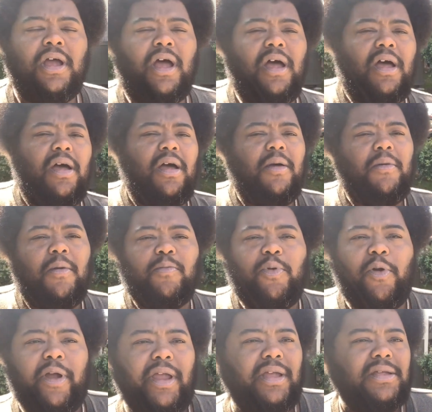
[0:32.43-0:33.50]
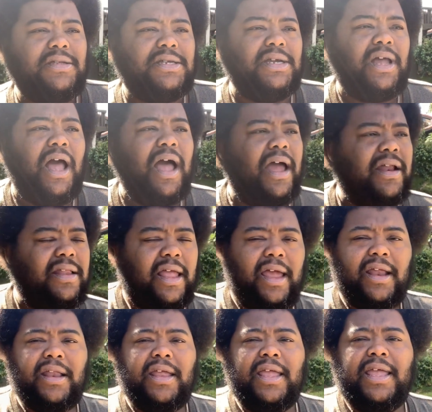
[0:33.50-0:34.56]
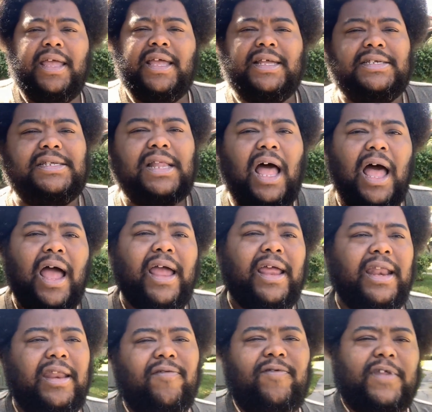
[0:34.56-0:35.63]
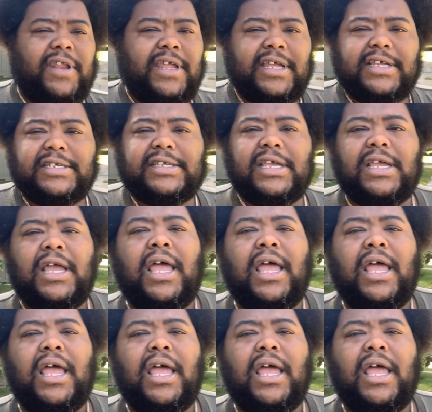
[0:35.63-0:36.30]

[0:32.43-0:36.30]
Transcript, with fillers: Uh, I'm praying to God that it's not and if it is